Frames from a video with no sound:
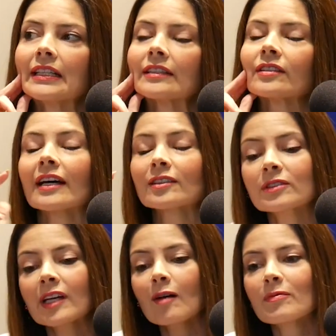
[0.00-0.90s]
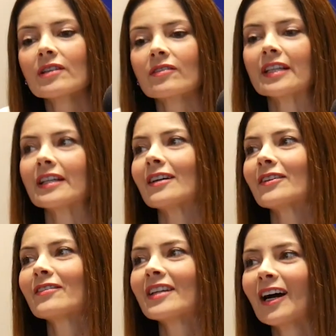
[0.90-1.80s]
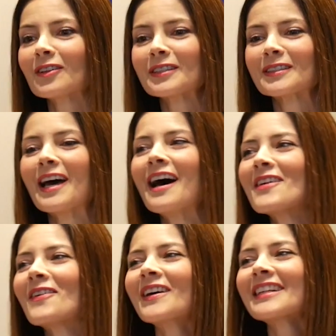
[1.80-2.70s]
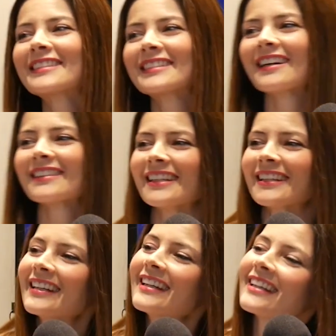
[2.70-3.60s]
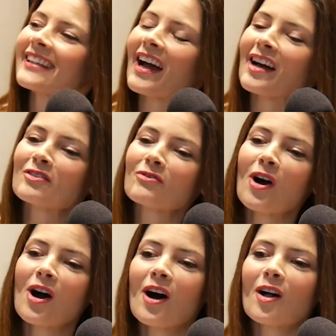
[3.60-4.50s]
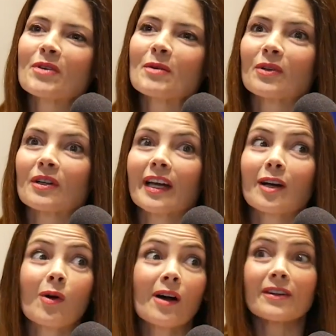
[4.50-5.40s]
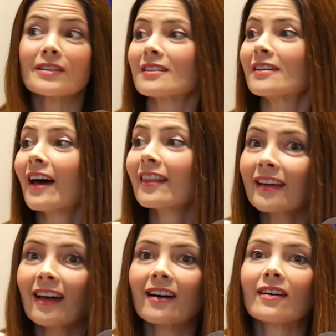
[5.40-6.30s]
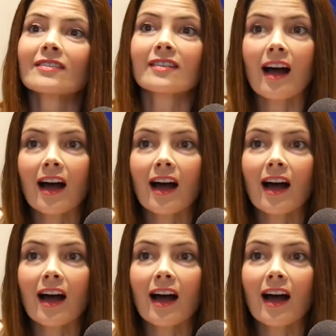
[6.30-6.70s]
So that's what's happening right now. Even houses that were selling last fall, people are like, well, there's nothing else.